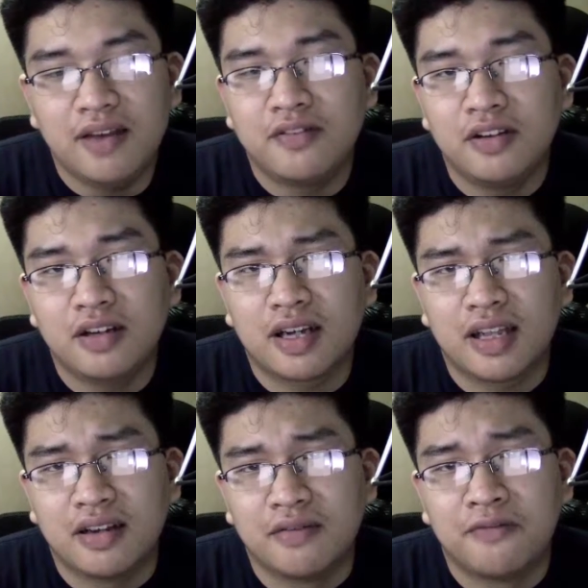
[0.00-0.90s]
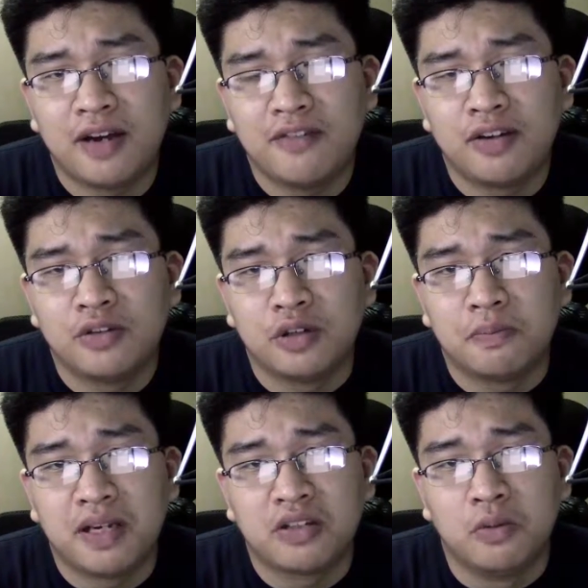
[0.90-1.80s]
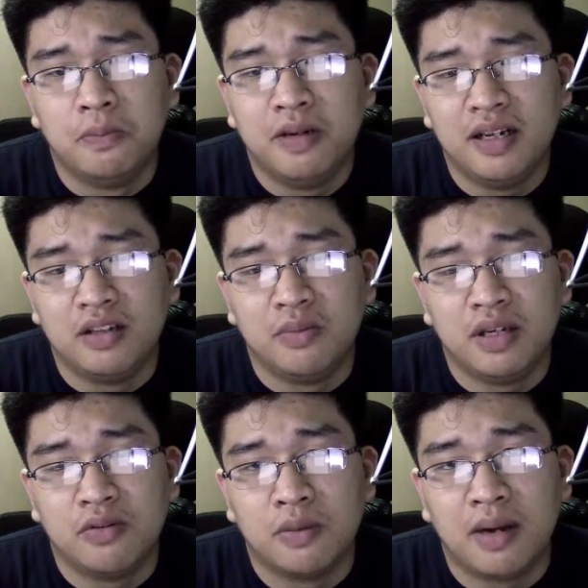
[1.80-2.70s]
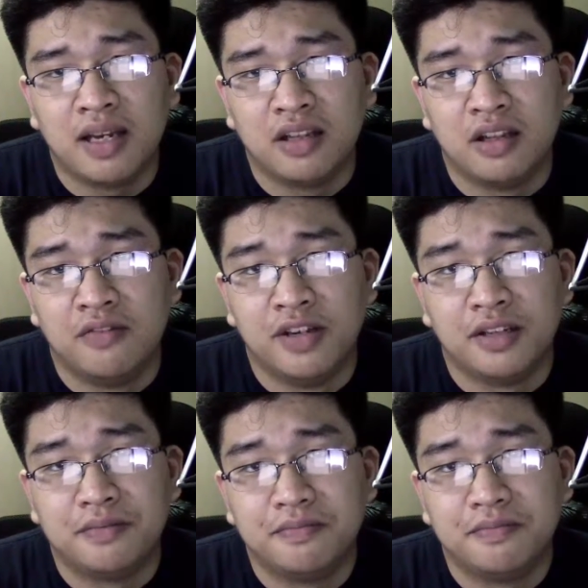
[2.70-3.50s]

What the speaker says: to look at a 500 peso bill to be reminded of it.